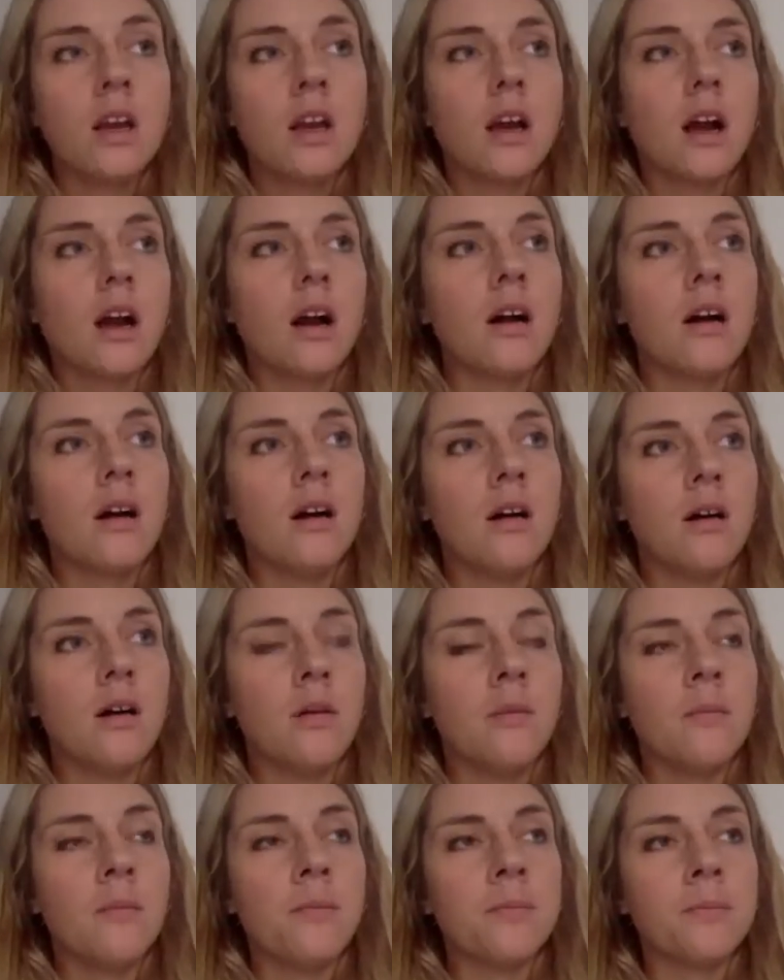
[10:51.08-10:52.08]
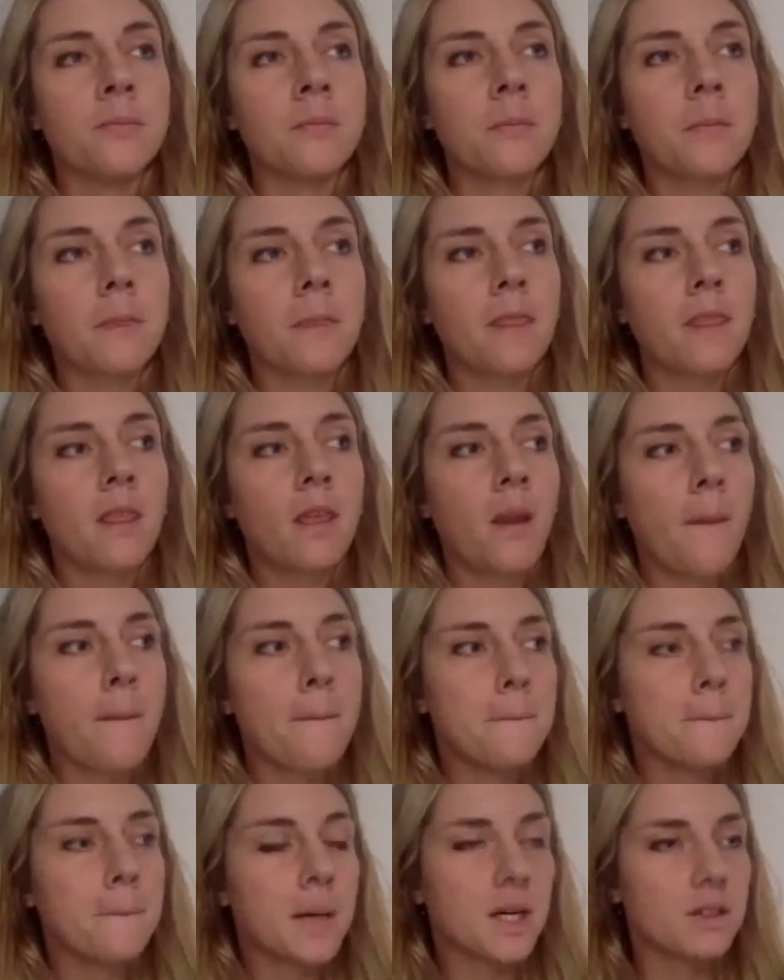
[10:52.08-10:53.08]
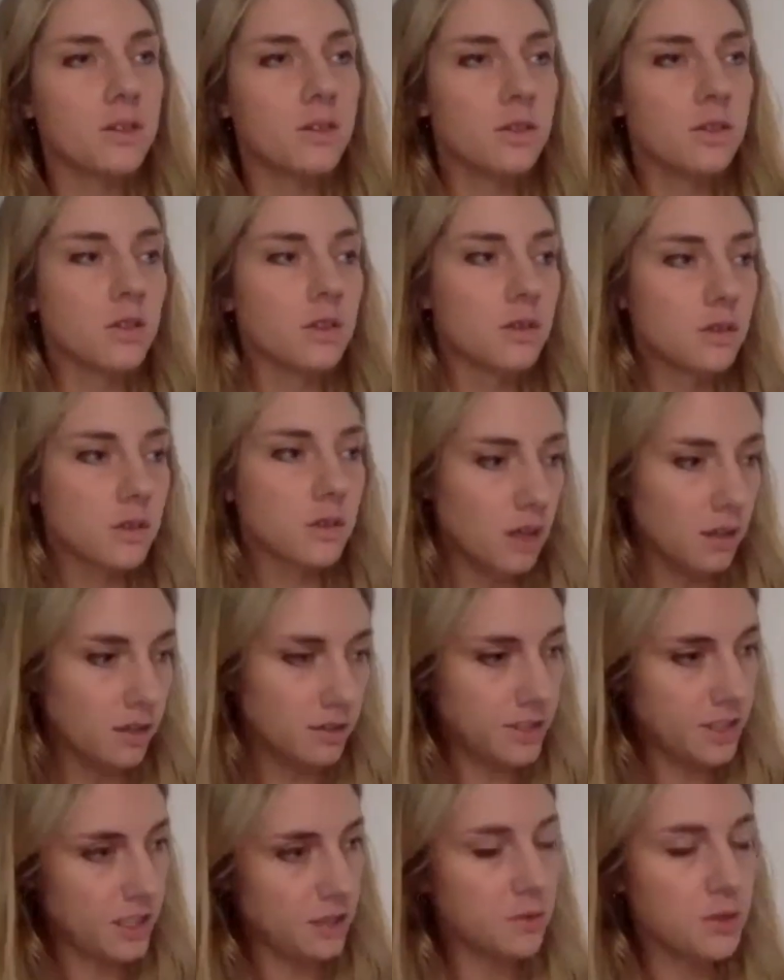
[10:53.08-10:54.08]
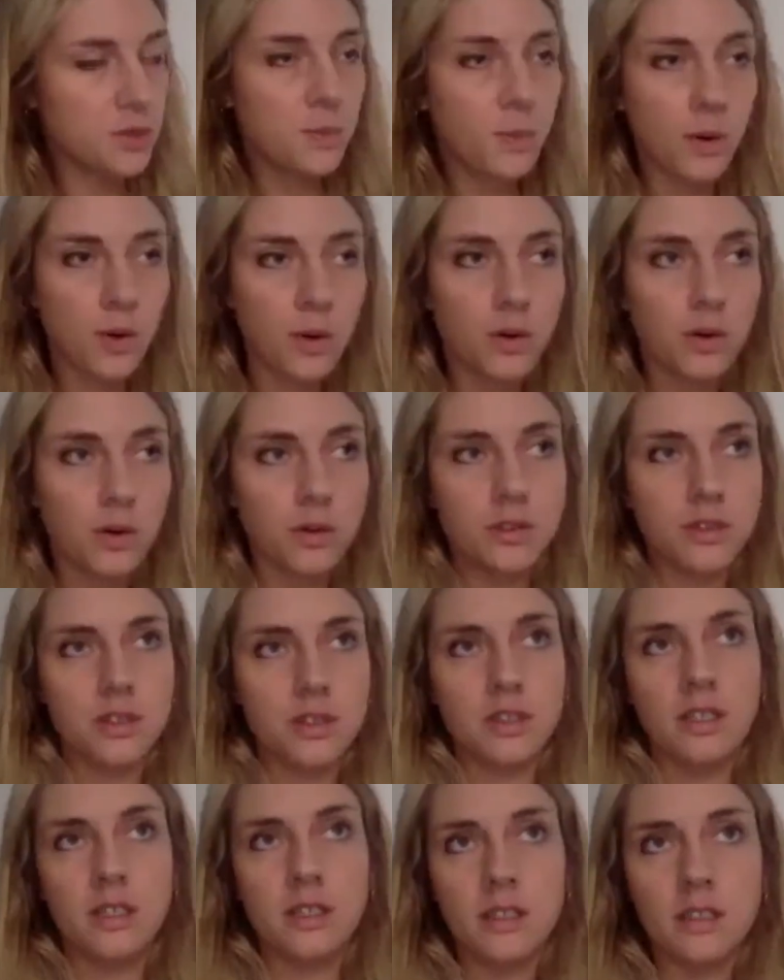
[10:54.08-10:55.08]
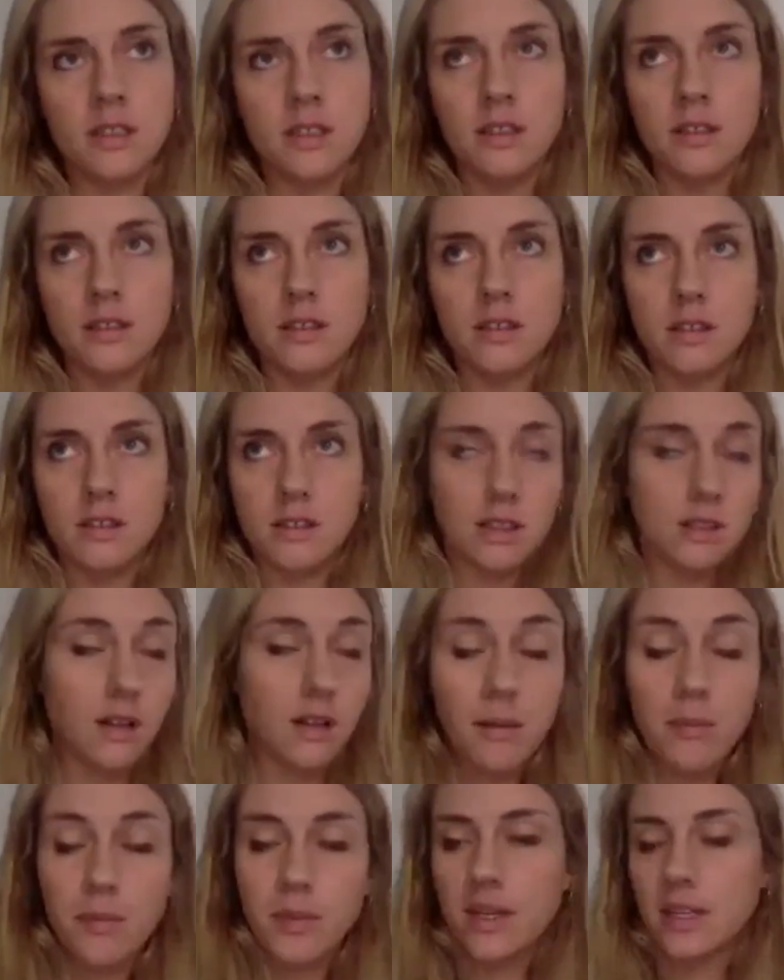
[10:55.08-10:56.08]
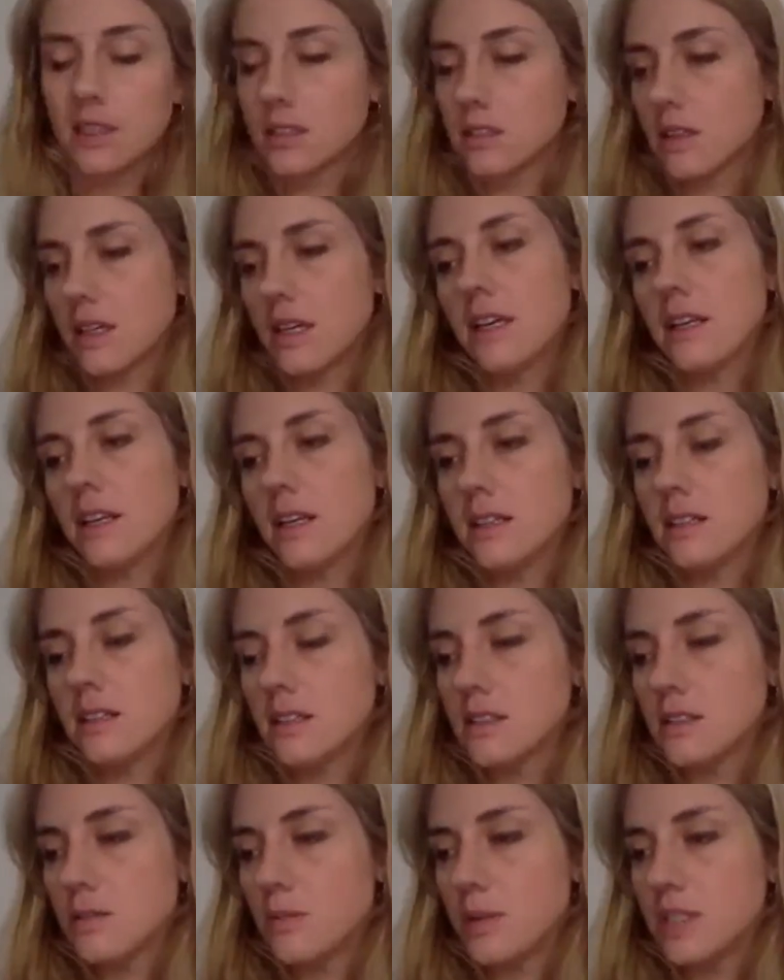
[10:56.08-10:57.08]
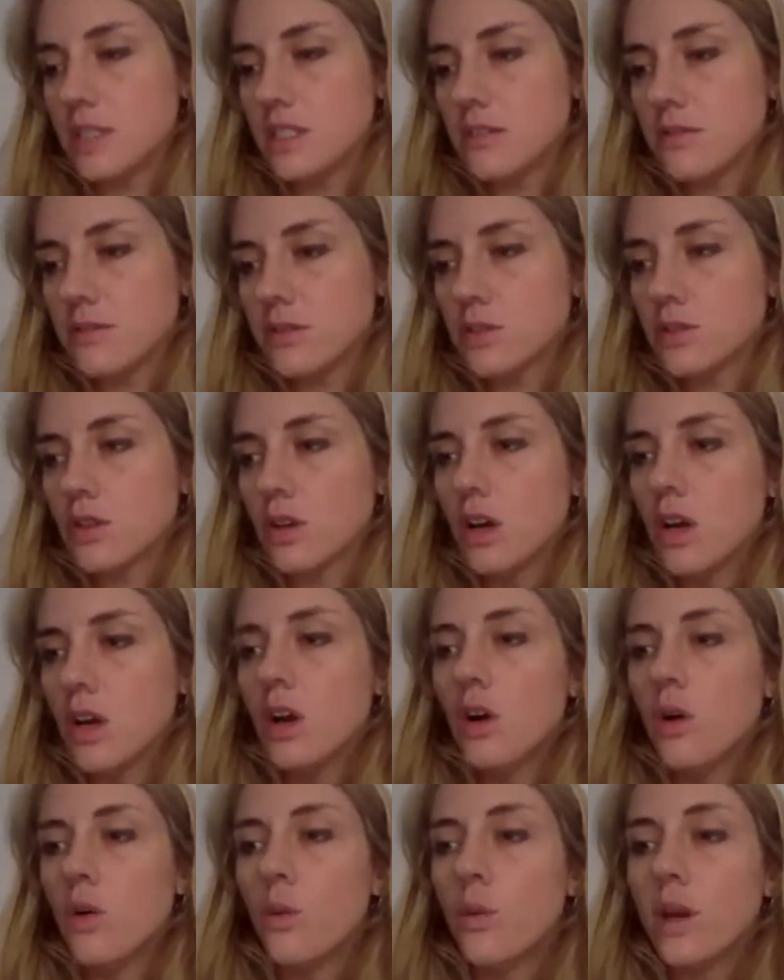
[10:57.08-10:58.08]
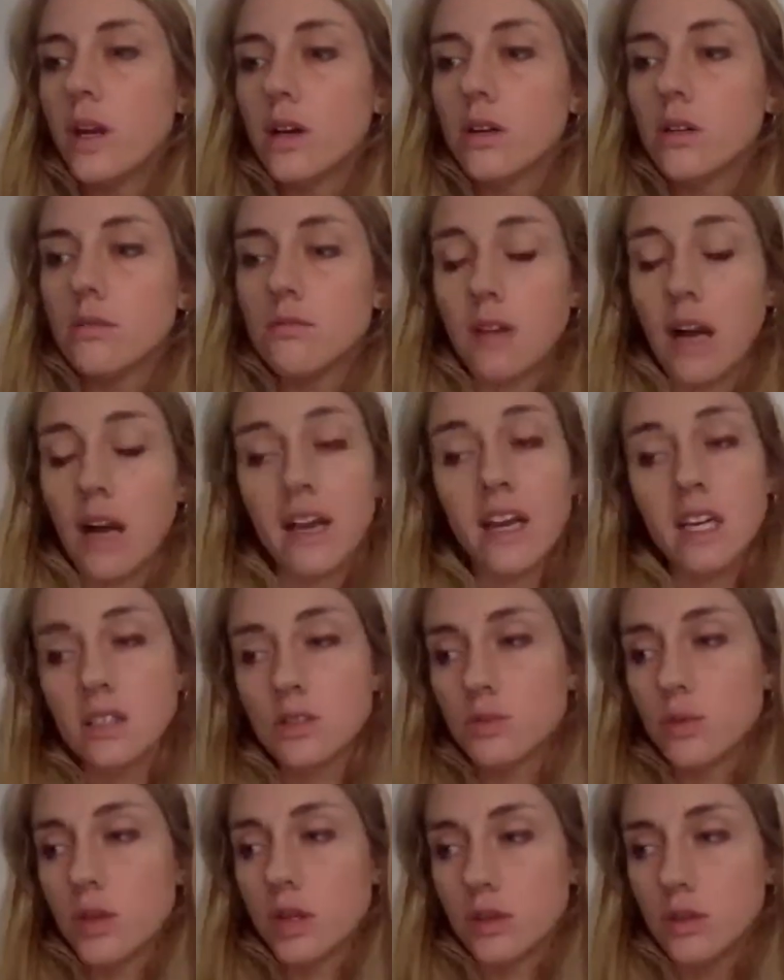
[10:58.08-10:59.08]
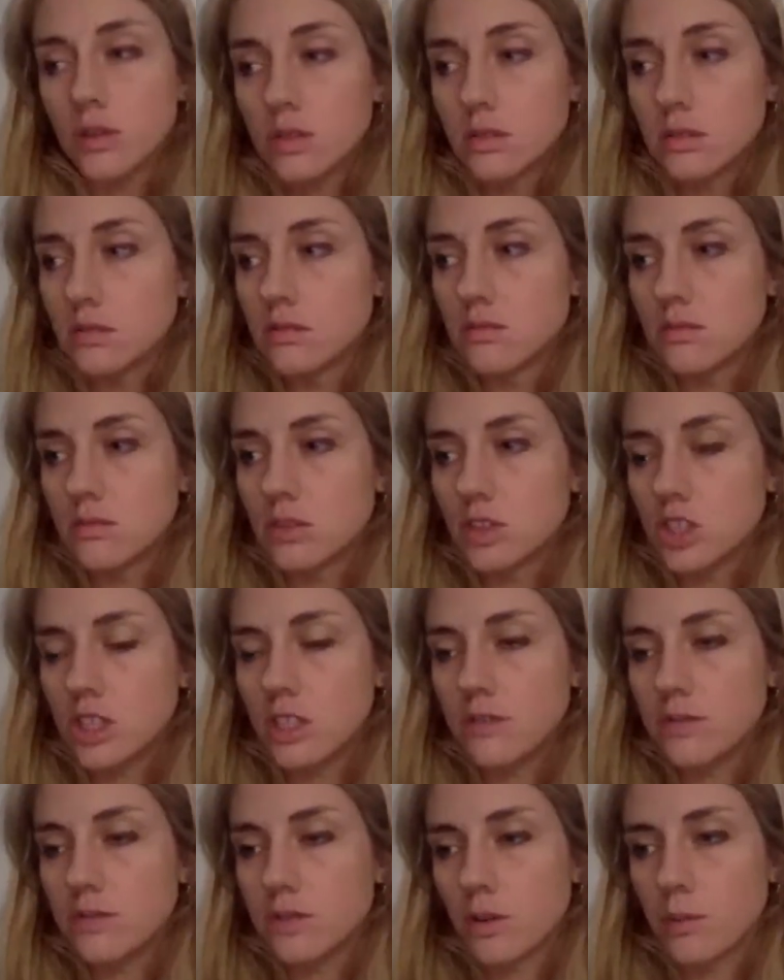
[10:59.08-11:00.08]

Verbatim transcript: Um, But, you know, uh, team sports and, and the Olympics, again, it's, it's a bit different. So we, I guess we could shift our